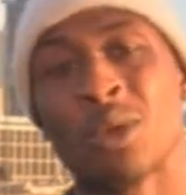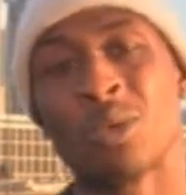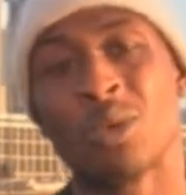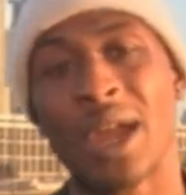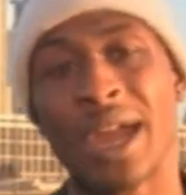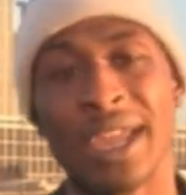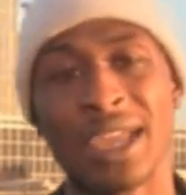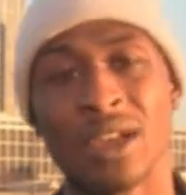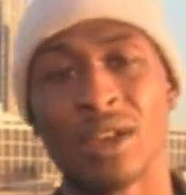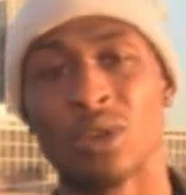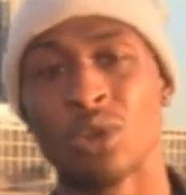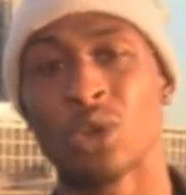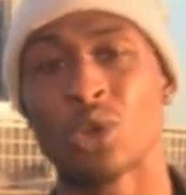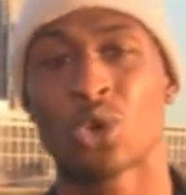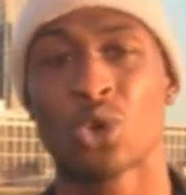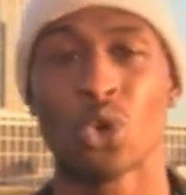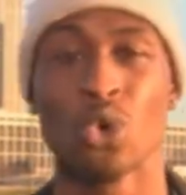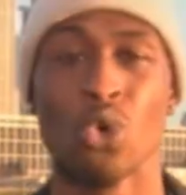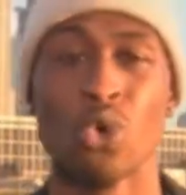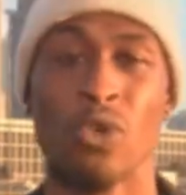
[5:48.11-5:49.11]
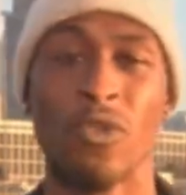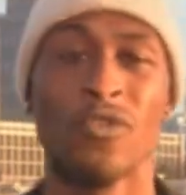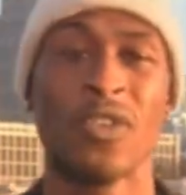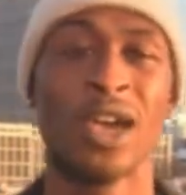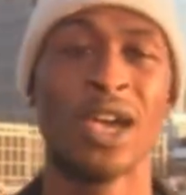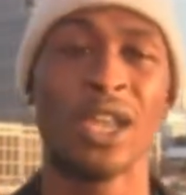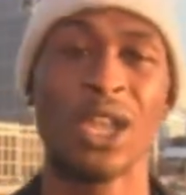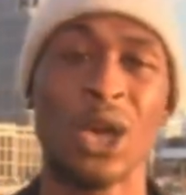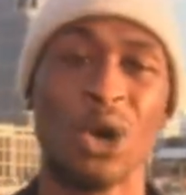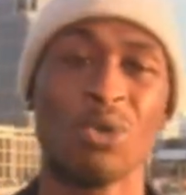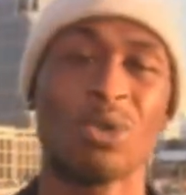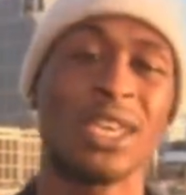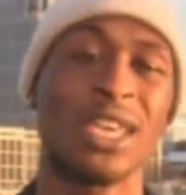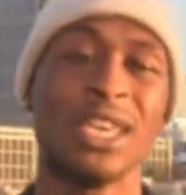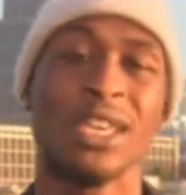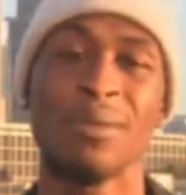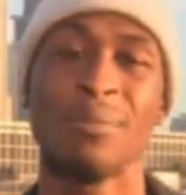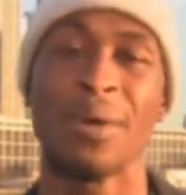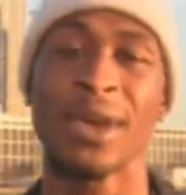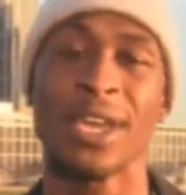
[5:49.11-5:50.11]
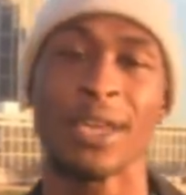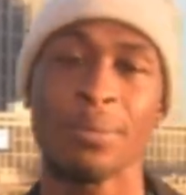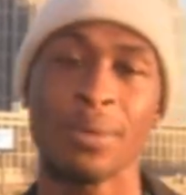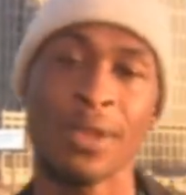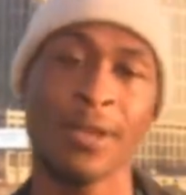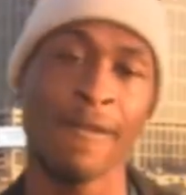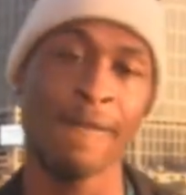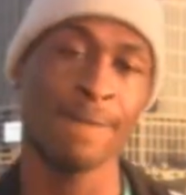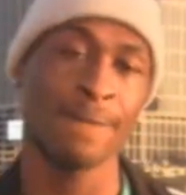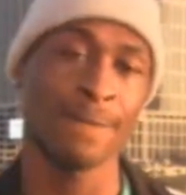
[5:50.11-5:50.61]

right here on the wood. Lo Kee, baby.